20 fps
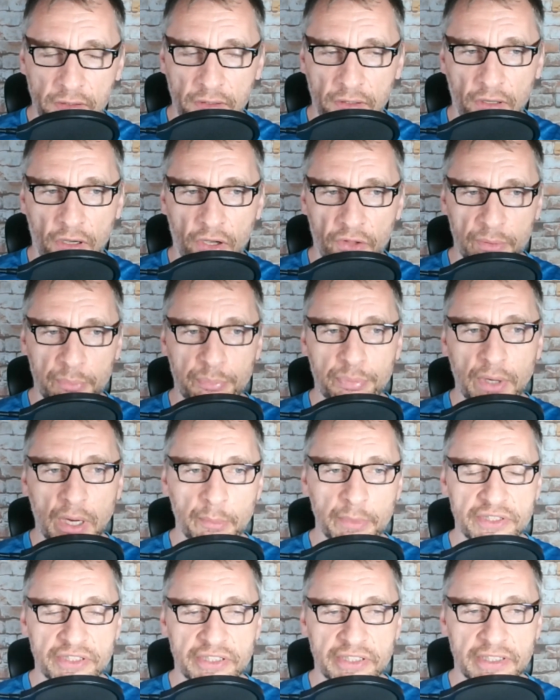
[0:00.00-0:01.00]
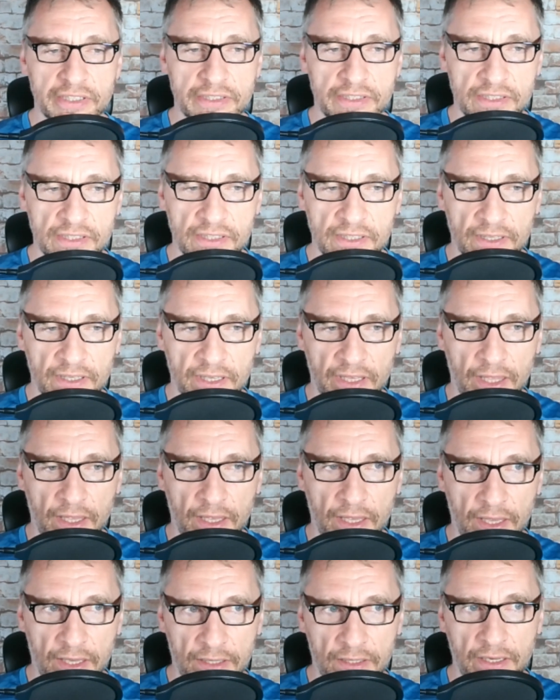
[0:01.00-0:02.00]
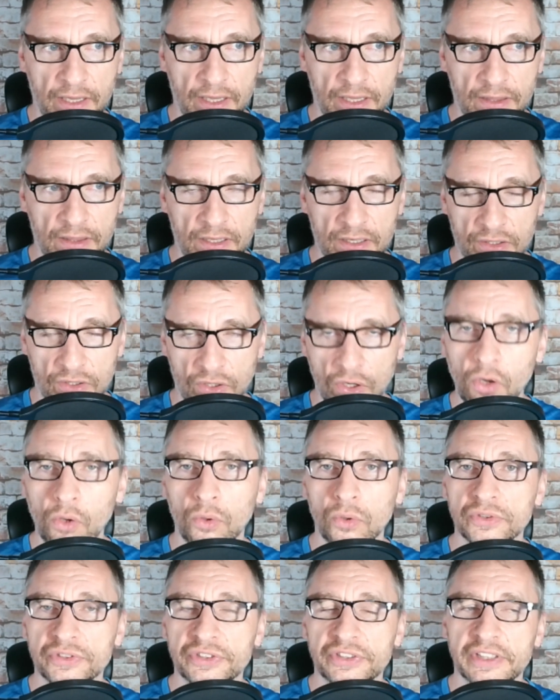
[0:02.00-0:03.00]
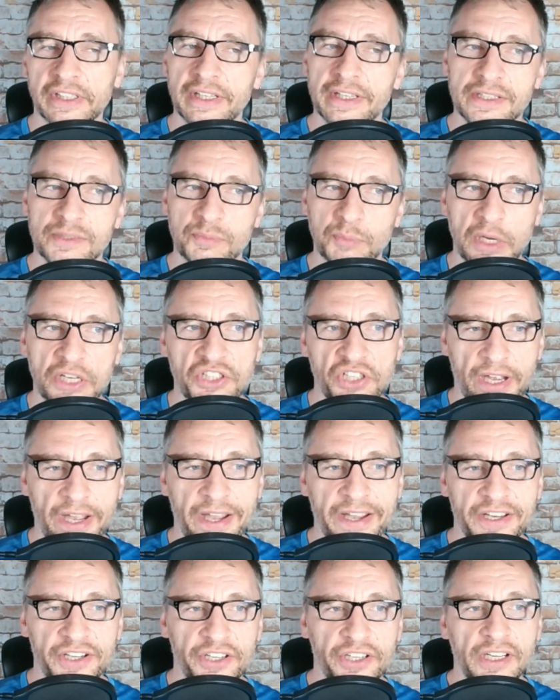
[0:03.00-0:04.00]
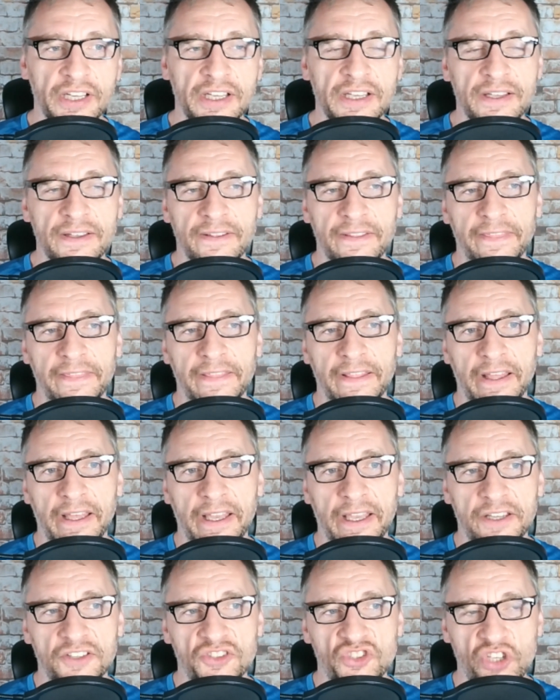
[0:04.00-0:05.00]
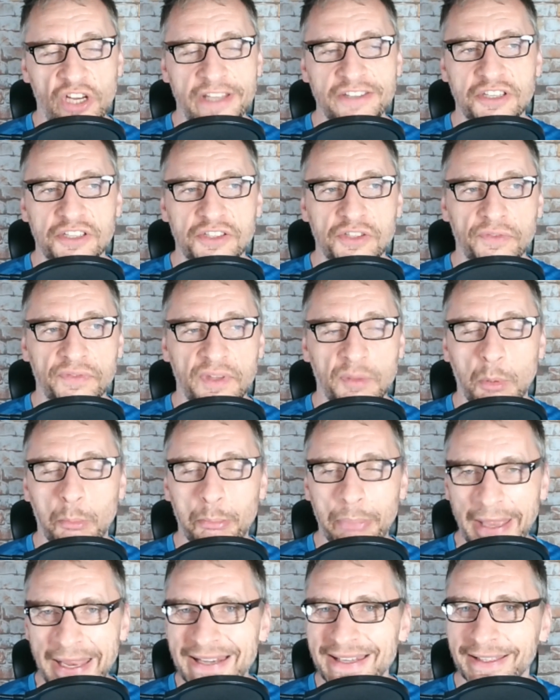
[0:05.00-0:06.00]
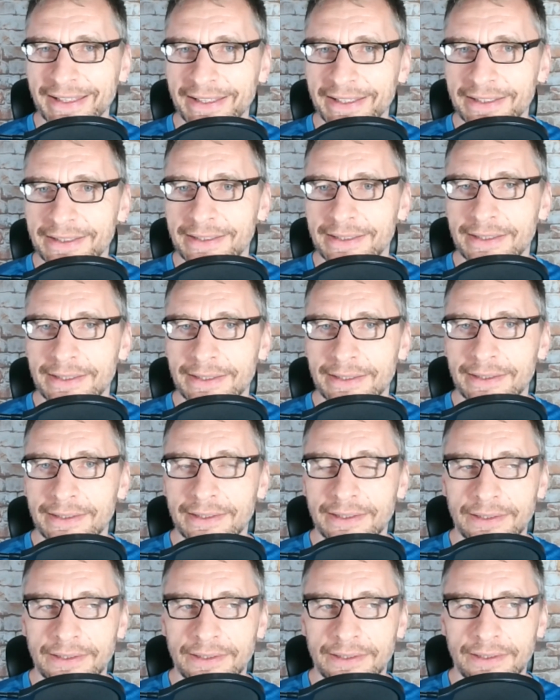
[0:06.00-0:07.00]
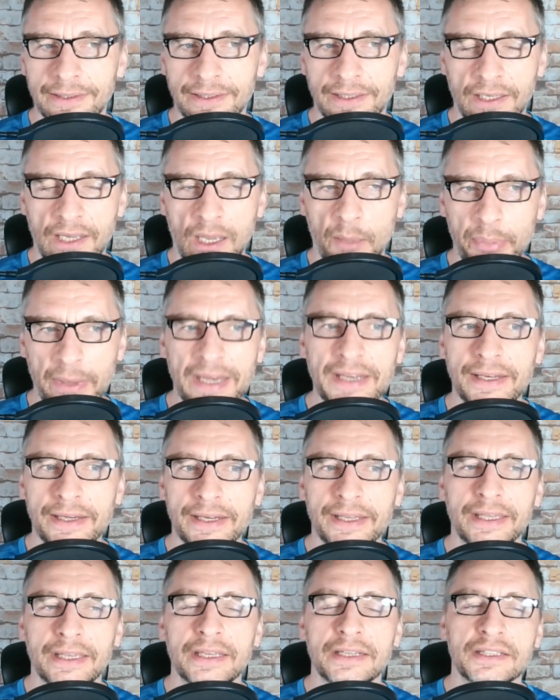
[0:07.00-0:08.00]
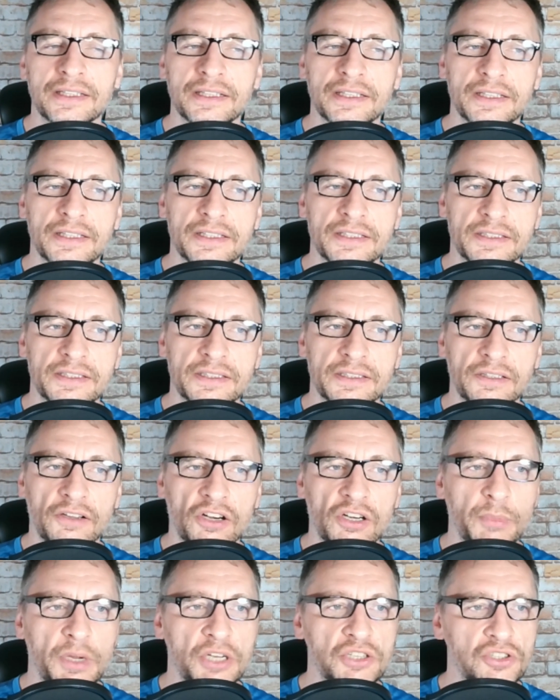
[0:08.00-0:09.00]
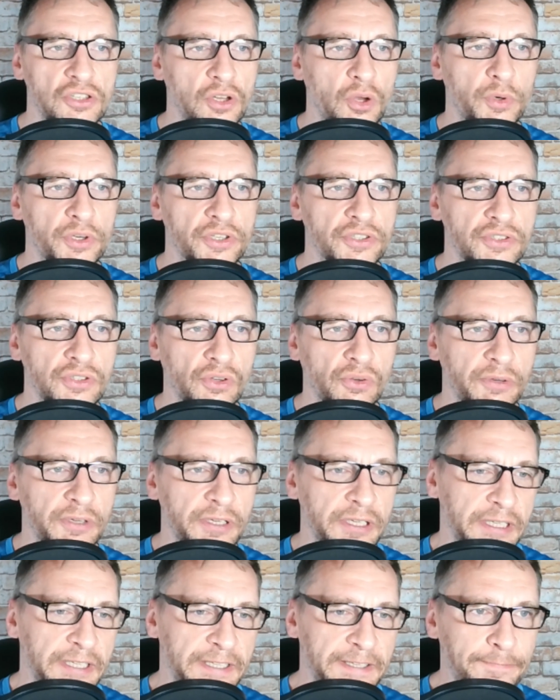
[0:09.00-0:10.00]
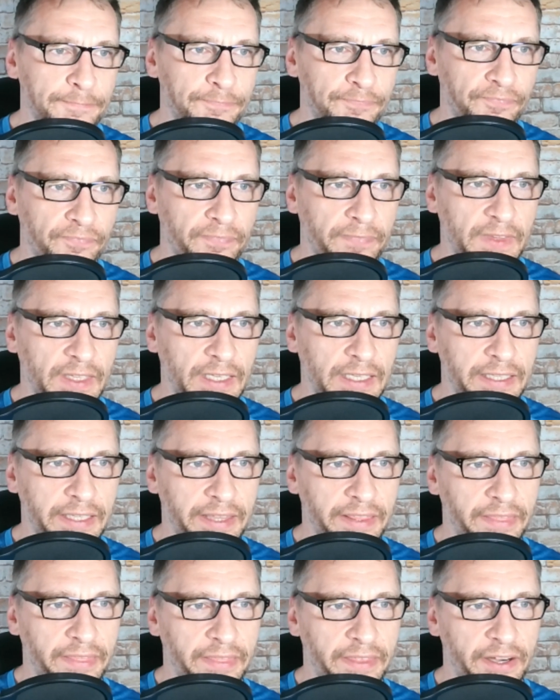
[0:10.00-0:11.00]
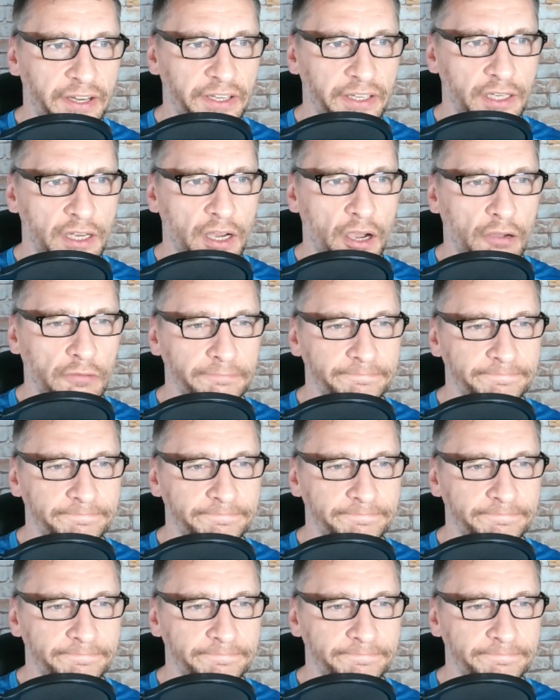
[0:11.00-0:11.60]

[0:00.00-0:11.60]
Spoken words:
on the promises and their goals is much higher. Chances of them abandoning it are much lower. So there you go.